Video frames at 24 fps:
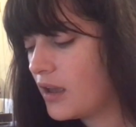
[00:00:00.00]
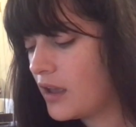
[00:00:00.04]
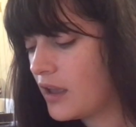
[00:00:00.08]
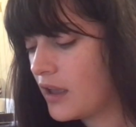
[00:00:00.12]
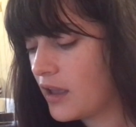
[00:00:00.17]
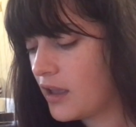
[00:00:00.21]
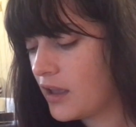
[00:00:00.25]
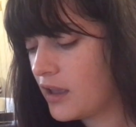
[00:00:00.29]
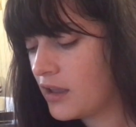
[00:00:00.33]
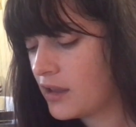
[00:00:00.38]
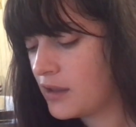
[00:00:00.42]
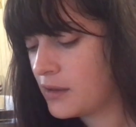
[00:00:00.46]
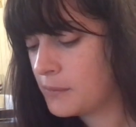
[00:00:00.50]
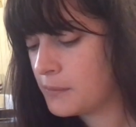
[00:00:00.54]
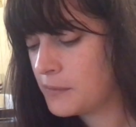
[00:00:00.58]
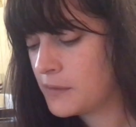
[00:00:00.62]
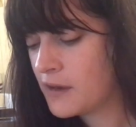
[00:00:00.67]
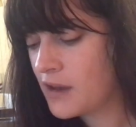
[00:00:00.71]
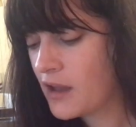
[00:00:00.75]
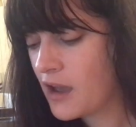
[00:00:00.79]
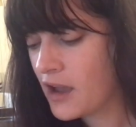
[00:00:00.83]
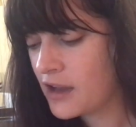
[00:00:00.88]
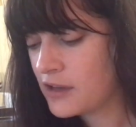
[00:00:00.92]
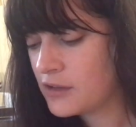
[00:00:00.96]

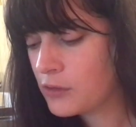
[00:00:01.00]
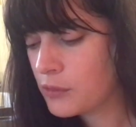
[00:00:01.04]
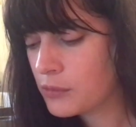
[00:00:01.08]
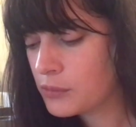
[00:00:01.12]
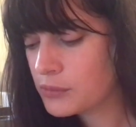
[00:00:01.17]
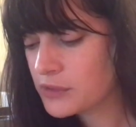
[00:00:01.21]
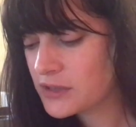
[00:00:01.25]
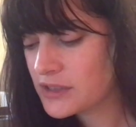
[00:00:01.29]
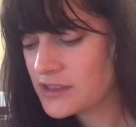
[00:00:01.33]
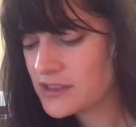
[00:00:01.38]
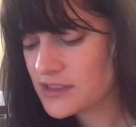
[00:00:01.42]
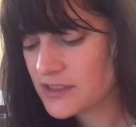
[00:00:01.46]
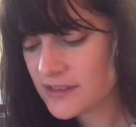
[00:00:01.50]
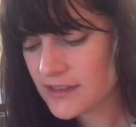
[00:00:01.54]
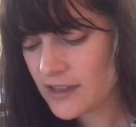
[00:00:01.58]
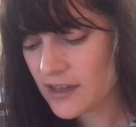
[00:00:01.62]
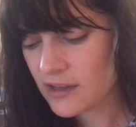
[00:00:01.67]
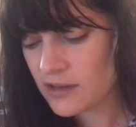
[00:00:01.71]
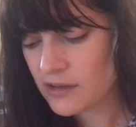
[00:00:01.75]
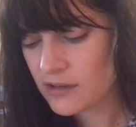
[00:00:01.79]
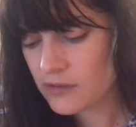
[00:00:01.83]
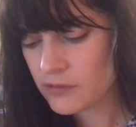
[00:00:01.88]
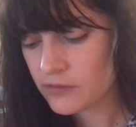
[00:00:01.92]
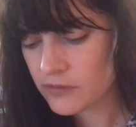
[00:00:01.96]
and I normally just
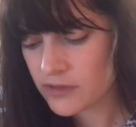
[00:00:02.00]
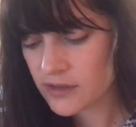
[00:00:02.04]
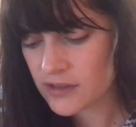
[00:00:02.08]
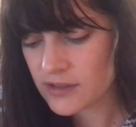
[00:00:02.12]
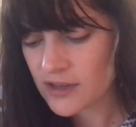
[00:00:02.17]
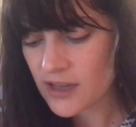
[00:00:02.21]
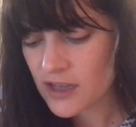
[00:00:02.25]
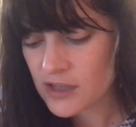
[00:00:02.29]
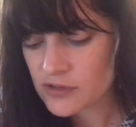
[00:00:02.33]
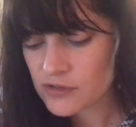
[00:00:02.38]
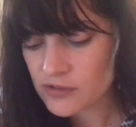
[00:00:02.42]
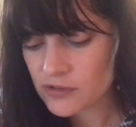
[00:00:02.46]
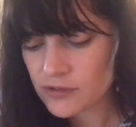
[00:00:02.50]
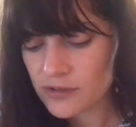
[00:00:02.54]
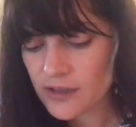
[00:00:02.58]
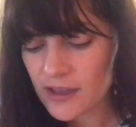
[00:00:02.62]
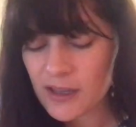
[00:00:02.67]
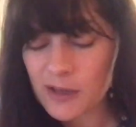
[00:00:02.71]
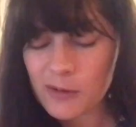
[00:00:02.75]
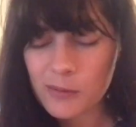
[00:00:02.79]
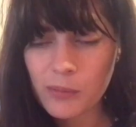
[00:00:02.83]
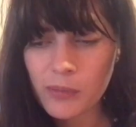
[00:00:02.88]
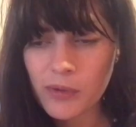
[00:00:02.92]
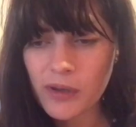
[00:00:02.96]
have the natural
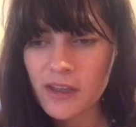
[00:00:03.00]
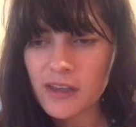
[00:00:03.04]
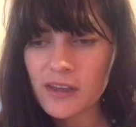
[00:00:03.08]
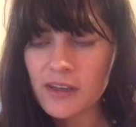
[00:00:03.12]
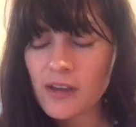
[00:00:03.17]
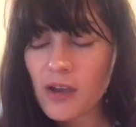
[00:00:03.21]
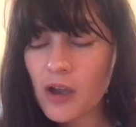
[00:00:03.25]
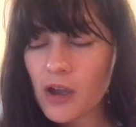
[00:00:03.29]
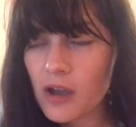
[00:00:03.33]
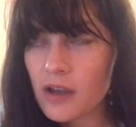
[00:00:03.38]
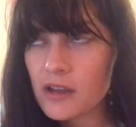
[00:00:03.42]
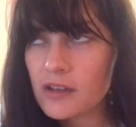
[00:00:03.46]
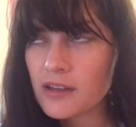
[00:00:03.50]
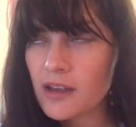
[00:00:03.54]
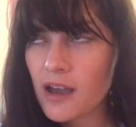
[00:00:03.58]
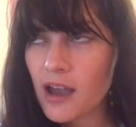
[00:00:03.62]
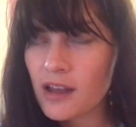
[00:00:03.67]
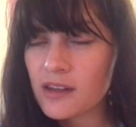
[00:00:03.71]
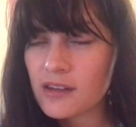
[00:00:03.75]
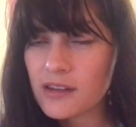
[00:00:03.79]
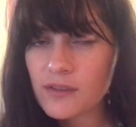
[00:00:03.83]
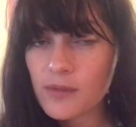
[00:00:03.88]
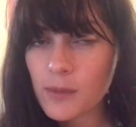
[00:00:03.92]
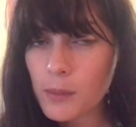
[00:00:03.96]
light, but
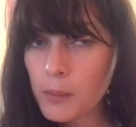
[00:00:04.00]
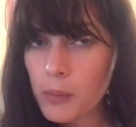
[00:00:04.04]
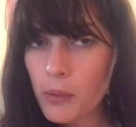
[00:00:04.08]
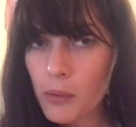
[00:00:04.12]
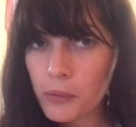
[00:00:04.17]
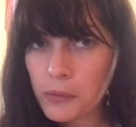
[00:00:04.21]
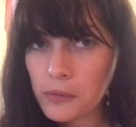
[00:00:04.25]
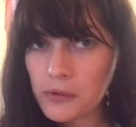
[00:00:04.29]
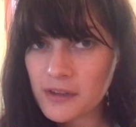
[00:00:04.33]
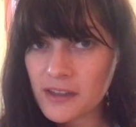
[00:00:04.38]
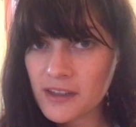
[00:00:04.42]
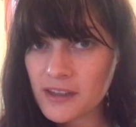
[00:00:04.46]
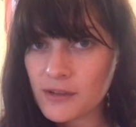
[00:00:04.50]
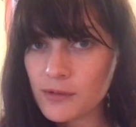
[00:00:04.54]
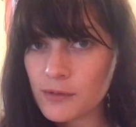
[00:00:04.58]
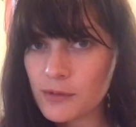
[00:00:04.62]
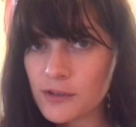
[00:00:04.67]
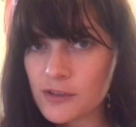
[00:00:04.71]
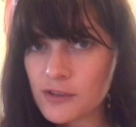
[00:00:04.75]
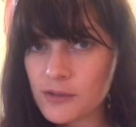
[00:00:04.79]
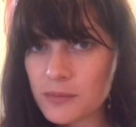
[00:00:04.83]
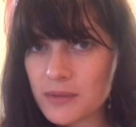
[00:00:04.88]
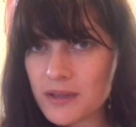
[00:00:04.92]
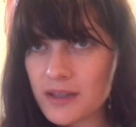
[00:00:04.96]
I live in Portland,
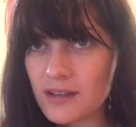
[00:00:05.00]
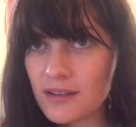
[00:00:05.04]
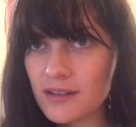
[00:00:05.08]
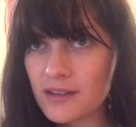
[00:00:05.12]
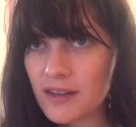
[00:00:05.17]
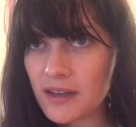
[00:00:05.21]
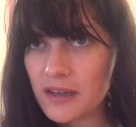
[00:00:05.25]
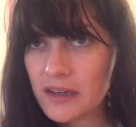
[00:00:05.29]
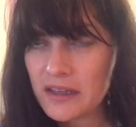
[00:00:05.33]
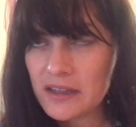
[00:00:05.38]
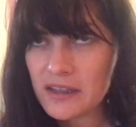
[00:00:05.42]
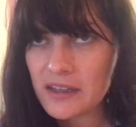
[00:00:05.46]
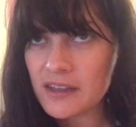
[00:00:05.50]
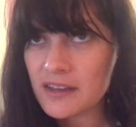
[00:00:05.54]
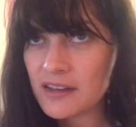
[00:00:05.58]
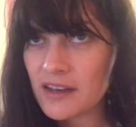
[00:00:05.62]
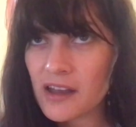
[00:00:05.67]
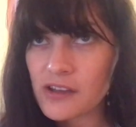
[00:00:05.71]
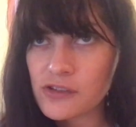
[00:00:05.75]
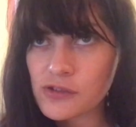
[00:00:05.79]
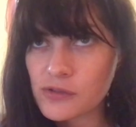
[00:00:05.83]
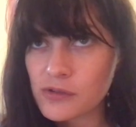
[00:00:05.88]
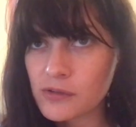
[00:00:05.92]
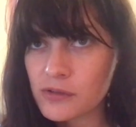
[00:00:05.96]
which means that I get
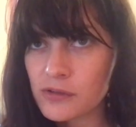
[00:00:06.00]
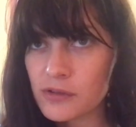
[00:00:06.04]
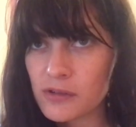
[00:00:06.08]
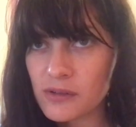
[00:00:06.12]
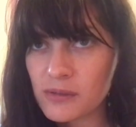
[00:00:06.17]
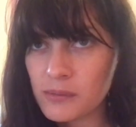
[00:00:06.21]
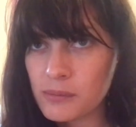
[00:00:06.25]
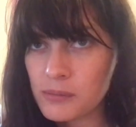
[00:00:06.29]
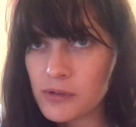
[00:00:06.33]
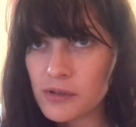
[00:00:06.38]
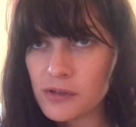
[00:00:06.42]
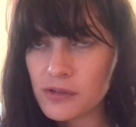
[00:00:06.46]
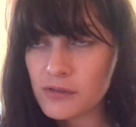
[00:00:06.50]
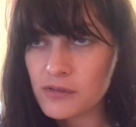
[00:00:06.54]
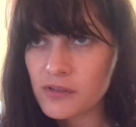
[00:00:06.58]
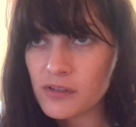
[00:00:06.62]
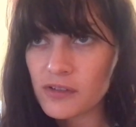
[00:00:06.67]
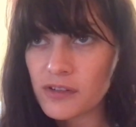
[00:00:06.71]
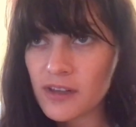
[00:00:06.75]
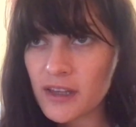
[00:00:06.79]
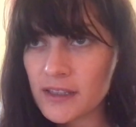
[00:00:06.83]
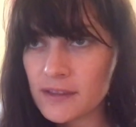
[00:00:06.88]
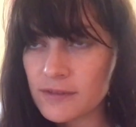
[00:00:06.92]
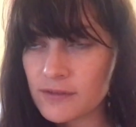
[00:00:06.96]
natural, beautiful
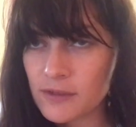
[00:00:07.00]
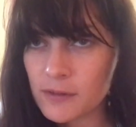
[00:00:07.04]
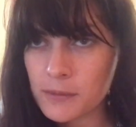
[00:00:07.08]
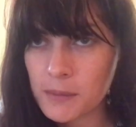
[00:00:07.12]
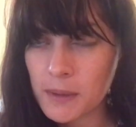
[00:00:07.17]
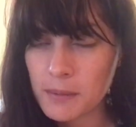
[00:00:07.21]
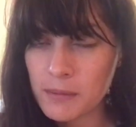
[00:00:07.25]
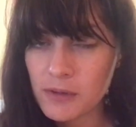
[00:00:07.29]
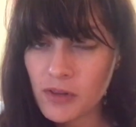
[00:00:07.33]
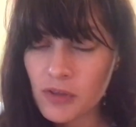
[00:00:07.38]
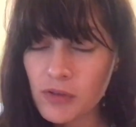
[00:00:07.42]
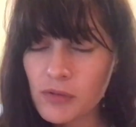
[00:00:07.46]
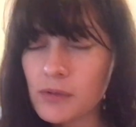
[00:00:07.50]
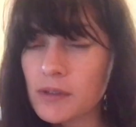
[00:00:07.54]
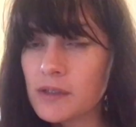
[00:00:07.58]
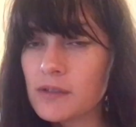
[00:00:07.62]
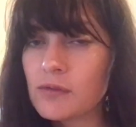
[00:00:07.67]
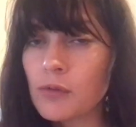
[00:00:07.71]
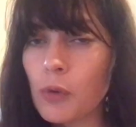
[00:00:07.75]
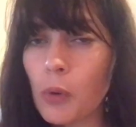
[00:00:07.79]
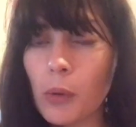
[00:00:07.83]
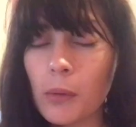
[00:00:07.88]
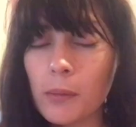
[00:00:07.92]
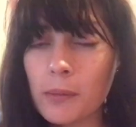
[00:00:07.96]
light for maybe
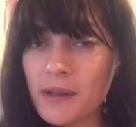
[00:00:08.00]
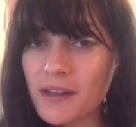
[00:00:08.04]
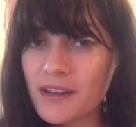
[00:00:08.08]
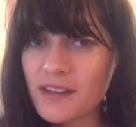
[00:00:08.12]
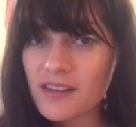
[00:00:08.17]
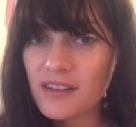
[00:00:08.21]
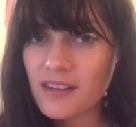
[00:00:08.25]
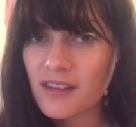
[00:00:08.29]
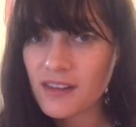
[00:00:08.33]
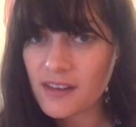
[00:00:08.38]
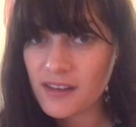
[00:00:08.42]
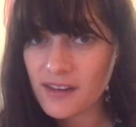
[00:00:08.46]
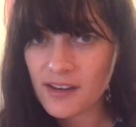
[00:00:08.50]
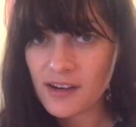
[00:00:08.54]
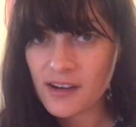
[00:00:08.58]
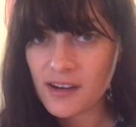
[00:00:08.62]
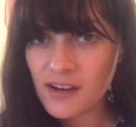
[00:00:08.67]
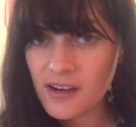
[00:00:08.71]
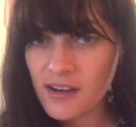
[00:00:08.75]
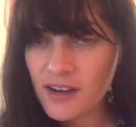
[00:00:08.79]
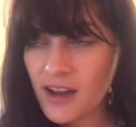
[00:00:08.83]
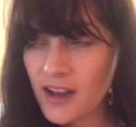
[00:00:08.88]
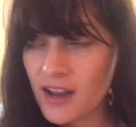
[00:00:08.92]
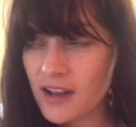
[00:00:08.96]
3-4 months of the
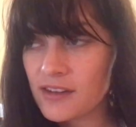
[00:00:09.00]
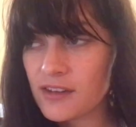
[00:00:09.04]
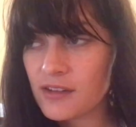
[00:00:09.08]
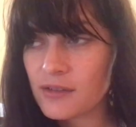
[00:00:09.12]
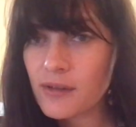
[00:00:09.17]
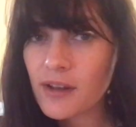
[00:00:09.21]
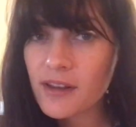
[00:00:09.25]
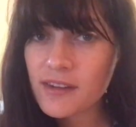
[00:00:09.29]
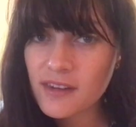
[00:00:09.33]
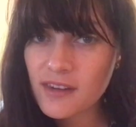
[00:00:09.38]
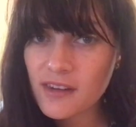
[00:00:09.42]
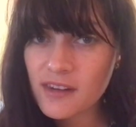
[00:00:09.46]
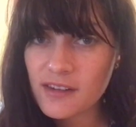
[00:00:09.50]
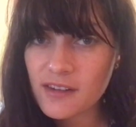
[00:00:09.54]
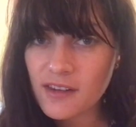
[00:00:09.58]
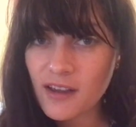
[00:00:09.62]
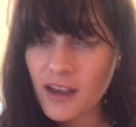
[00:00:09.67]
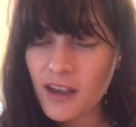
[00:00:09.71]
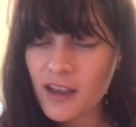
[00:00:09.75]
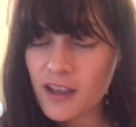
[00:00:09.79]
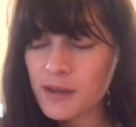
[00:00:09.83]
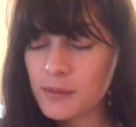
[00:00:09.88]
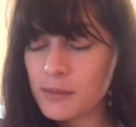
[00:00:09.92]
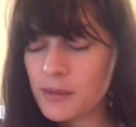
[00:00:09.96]
year, and the rest of the
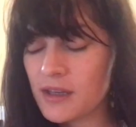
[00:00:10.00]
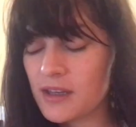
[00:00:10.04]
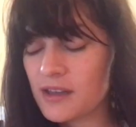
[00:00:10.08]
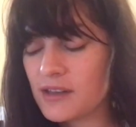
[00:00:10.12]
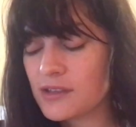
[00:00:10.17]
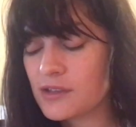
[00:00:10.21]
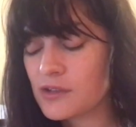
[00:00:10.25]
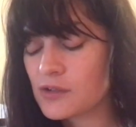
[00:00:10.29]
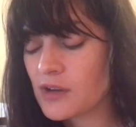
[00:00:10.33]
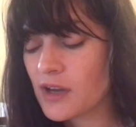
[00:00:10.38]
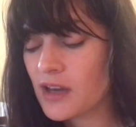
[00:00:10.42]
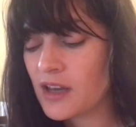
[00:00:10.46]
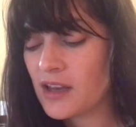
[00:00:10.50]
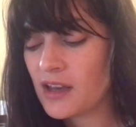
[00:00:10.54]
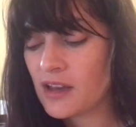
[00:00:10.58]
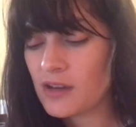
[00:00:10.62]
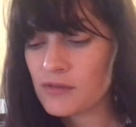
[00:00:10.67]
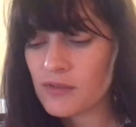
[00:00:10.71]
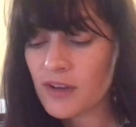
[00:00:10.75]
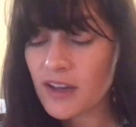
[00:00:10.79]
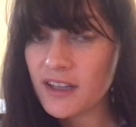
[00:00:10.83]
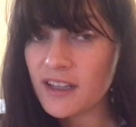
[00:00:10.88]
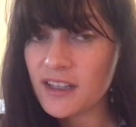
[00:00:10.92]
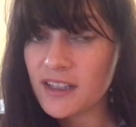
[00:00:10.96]
time it is gray
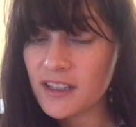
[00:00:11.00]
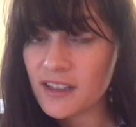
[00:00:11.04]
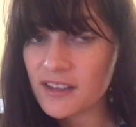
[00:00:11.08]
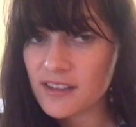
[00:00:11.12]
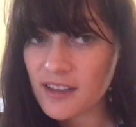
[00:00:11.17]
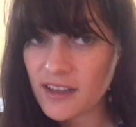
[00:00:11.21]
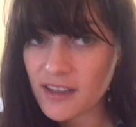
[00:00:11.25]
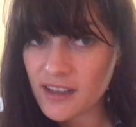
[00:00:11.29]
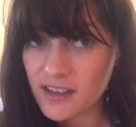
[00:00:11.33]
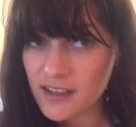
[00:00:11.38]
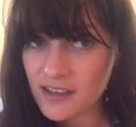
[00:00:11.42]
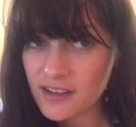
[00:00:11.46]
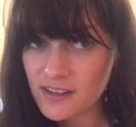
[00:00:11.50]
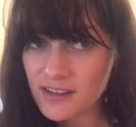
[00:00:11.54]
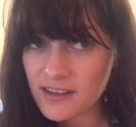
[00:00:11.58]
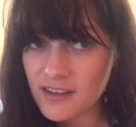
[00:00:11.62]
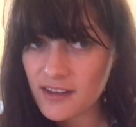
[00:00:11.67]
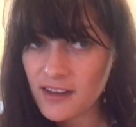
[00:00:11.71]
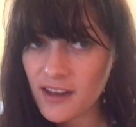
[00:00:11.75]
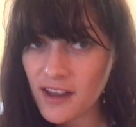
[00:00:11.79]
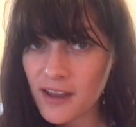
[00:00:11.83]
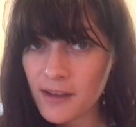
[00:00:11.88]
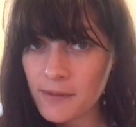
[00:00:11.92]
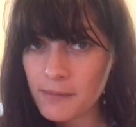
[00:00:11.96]
and rainy like it is
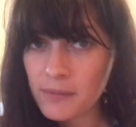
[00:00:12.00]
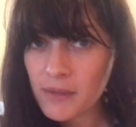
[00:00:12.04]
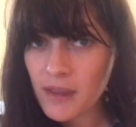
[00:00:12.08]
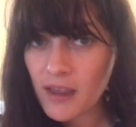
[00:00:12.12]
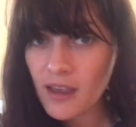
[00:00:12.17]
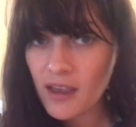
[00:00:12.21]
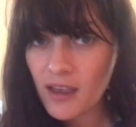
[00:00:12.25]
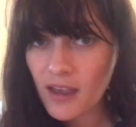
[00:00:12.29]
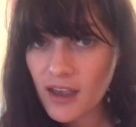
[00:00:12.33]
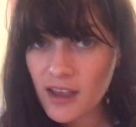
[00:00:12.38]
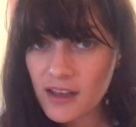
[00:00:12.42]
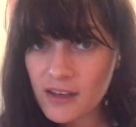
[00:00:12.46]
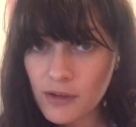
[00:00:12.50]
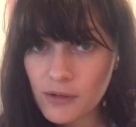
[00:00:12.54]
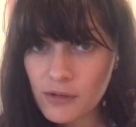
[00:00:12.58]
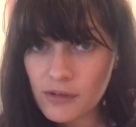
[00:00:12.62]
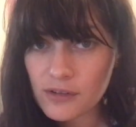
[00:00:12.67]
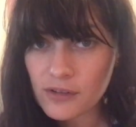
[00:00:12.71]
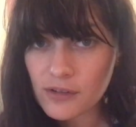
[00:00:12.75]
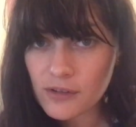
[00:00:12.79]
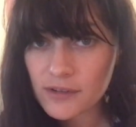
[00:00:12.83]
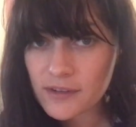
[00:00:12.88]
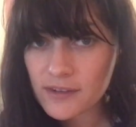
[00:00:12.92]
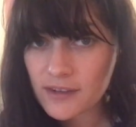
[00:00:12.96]
today. I know
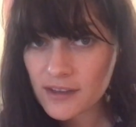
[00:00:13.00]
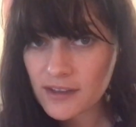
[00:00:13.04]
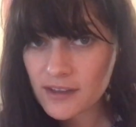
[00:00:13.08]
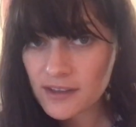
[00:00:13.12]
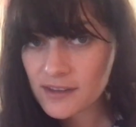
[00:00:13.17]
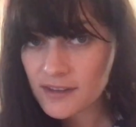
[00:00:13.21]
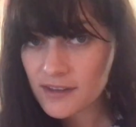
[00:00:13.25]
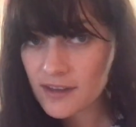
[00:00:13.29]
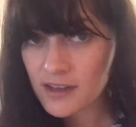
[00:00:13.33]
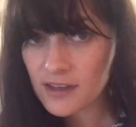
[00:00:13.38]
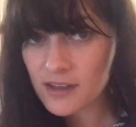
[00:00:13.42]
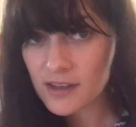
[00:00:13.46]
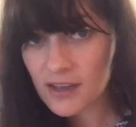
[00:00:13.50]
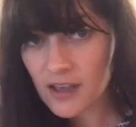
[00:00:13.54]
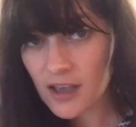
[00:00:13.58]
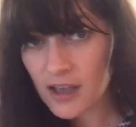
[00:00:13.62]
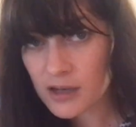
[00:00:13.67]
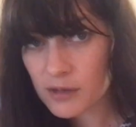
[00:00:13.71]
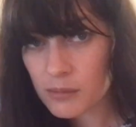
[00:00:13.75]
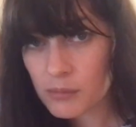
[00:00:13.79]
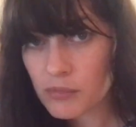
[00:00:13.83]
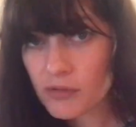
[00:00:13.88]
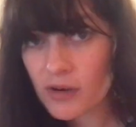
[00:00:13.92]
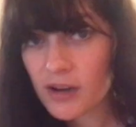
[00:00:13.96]
it looks like it's getting
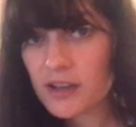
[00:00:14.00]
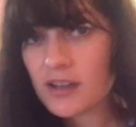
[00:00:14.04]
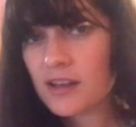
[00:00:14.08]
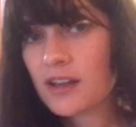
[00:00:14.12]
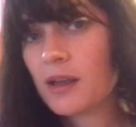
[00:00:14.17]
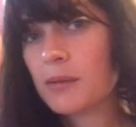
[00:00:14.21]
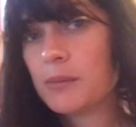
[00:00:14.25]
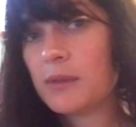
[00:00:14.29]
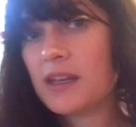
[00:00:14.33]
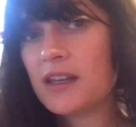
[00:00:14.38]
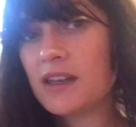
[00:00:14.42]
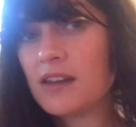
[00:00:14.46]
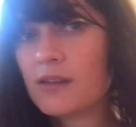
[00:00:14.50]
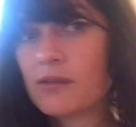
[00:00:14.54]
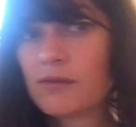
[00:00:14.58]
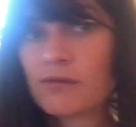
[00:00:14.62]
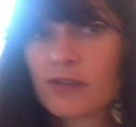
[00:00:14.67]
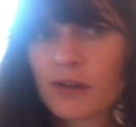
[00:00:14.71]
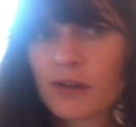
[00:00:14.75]
kind of bright coming in